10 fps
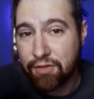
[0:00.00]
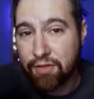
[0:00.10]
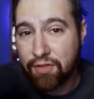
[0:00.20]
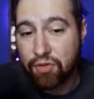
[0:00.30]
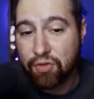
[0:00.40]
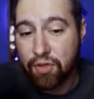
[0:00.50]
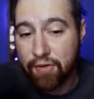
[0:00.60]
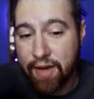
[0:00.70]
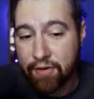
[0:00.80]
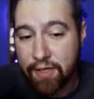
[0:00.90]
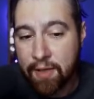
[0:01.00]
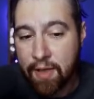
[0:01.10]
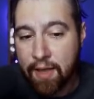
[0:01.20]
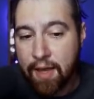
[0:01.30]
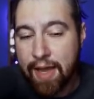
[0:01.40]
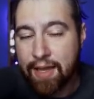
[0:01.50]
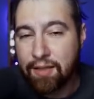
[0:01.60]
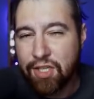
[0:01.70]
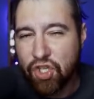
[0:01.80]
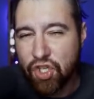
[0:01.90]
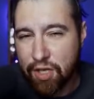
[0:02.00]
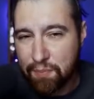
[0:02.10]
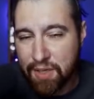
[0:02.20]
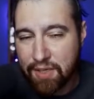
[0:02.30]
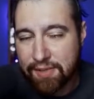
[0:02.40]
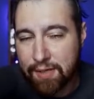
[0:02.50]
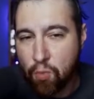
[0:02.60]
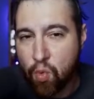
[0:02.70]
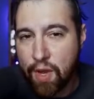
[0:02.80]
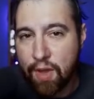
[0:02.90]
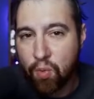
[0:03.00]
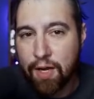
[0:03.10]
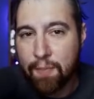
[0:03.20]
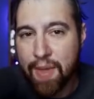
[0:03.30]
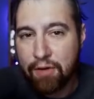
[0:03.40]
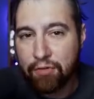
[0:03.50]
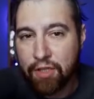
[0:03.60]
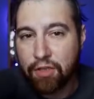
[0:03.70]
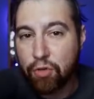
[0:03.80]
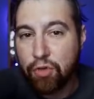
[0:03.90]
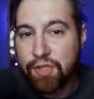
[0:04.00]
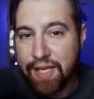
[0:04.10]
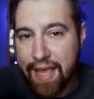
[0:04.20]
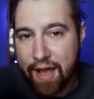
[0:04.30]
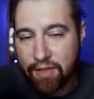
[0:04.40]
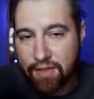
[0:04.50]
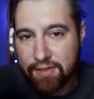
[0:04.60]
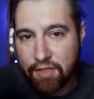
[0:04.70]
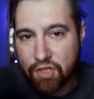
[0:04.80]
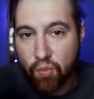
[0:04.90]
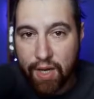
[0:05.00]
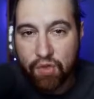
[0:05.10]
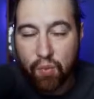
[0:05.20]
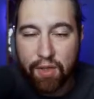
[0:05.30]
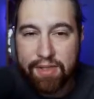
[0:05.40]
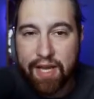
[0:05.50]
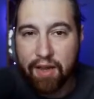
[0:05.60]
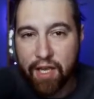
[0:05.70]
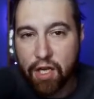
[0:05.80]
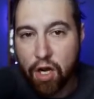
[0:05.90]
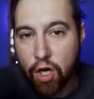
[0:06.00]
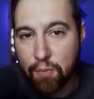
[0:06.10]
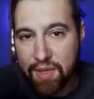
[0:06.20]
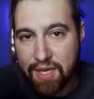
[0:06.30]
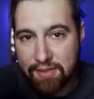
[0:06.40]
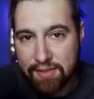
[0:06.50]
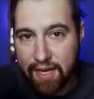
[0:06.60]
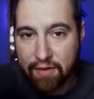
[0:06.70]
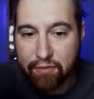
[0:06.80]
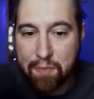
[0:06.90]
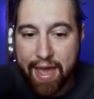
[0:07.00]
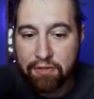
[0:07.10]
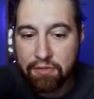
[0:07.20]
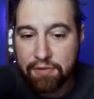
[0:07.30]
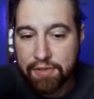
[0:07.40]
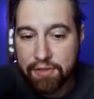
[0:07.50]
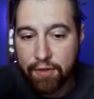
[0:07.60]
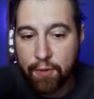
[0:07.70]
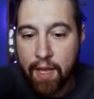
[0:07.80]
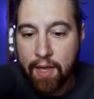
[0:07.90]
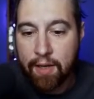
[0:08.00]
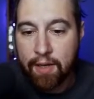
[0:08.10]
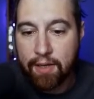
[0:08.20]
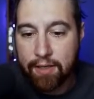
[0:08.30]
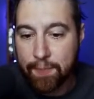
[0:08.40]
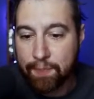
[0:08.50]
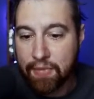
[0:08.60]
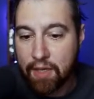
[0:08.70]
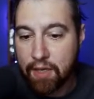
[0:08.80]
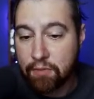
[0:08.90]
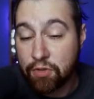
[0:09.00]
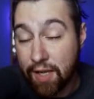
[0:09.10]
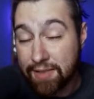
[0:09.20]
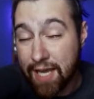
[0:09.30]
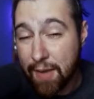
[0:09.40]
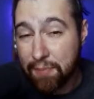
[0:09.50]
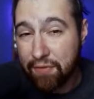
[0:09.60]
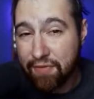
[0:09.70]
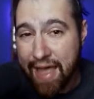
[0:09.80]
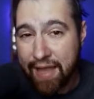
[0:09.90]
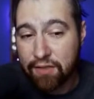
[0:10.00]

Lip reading: to the Groudon, I can at least chip it in some way where I'm not really losing out in a situation where it's kind of like an RPS kind of a battle. So, and on top of that,